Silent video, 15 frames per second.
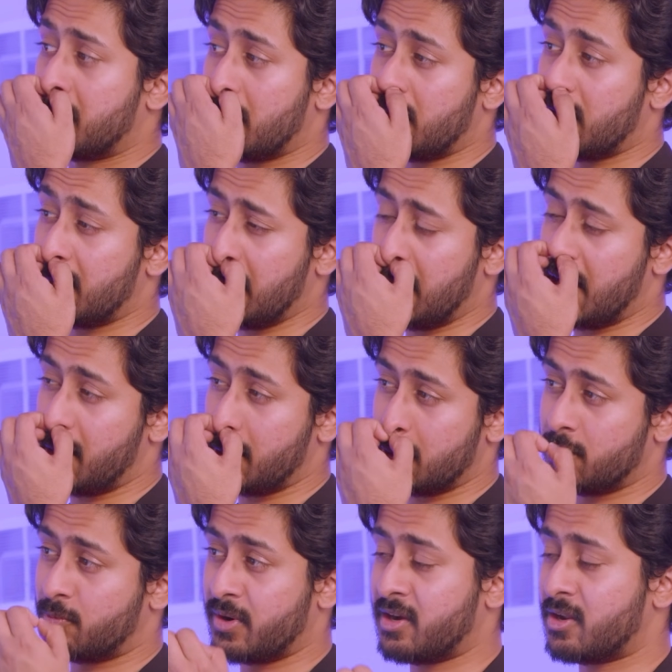Color,
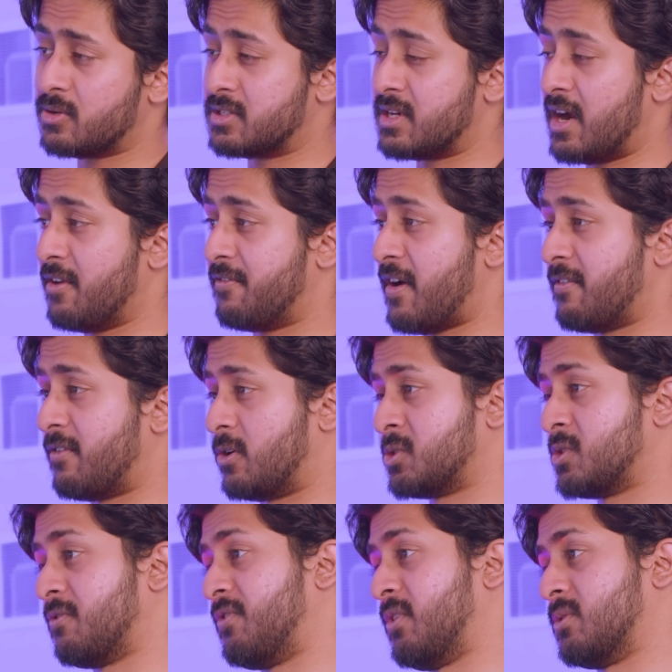yeah. Windows 95
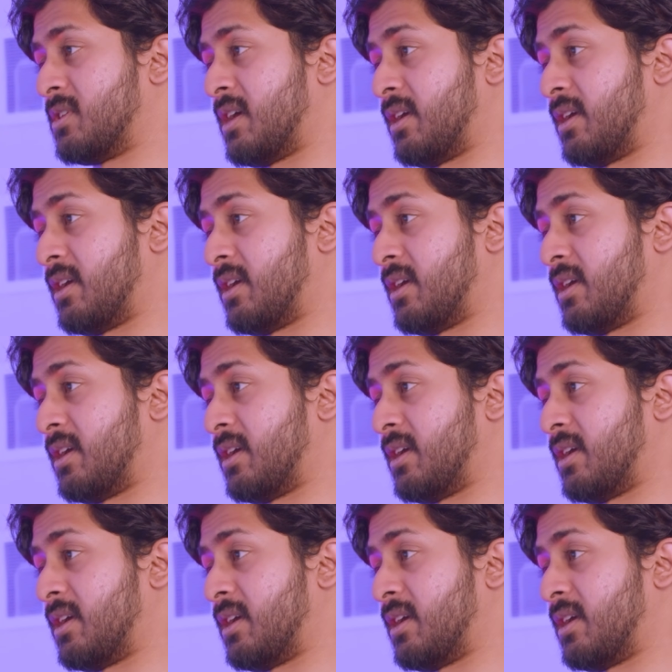also feels